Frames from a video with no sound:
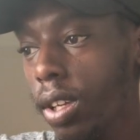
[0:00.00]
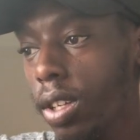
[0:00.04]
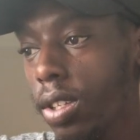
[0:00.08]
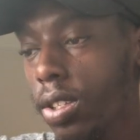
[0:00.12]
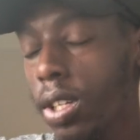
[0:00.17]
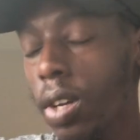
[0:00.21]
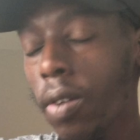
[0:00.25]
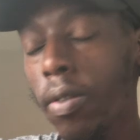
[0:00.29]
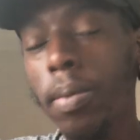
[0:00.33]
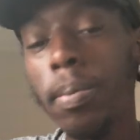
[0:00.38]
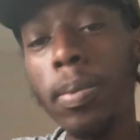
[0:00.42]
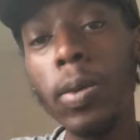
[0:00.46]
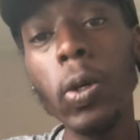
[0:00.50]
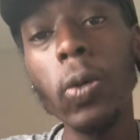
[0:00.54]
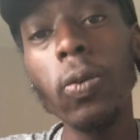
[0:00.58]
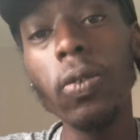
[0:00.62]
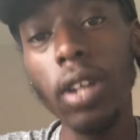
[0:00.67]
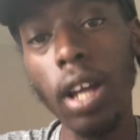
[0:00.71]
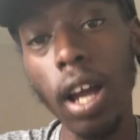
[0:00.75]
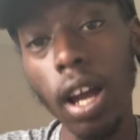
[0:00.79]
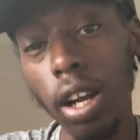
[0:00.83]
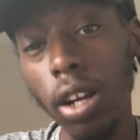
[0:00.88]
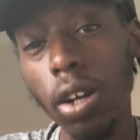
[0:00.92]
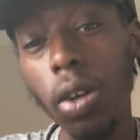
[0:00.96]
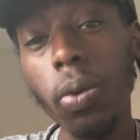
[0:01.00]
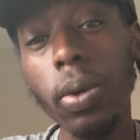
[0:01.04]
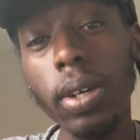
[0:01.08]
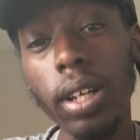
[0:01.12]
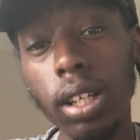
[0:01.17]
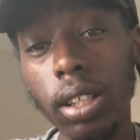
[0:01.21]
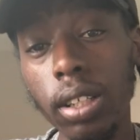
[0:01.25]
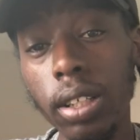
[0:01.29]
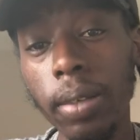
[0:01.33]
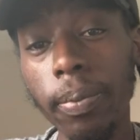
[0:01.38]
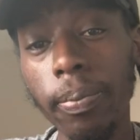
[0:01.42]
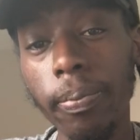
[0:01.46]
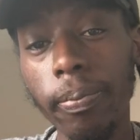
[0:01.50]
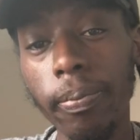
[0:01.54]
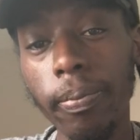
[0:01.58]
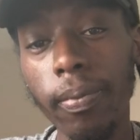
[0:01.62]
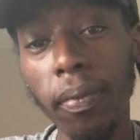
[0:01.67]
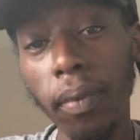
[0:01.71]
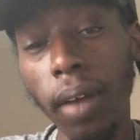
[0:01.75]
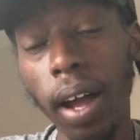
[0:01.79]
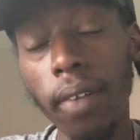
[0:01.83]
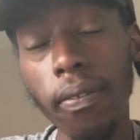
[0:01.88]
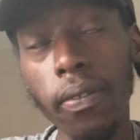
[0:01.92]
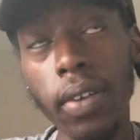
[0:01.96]
So we moved kind of quickly.
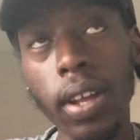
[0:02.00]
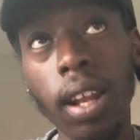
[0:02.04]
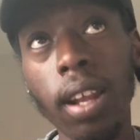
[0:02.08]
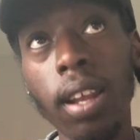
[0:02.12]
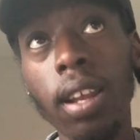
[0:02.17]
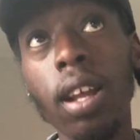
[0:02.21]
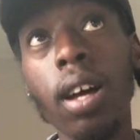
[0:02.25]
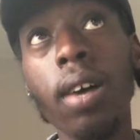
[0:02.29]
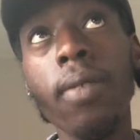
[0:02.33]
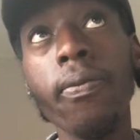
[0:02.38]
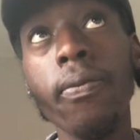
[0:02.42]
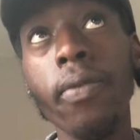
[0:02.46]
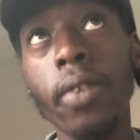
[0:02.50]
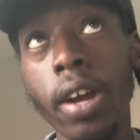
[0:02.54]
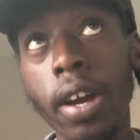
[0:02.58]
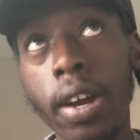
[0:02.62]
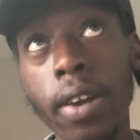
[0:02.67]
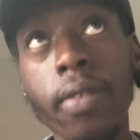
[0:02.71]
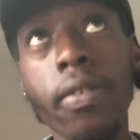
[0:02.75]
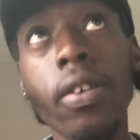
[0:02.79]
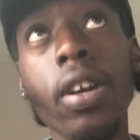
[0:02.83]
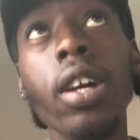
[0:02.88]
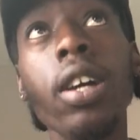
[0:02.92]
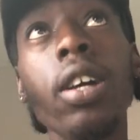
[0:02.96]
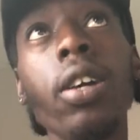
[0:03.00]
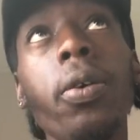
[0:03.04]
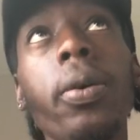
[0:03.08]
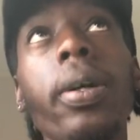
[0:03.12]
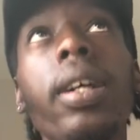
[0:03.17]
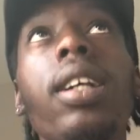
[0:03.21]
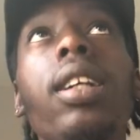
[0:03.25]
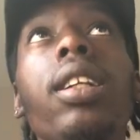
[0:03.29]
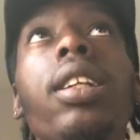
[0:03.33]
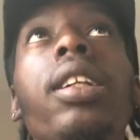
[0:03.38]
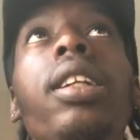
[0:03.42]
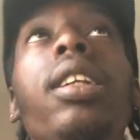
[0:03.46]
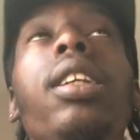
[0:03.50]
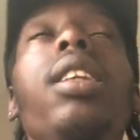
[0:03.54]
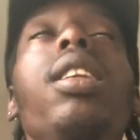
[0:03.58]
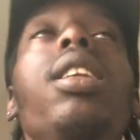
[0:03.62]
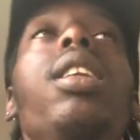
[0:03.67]
I fell in love very, very quickly.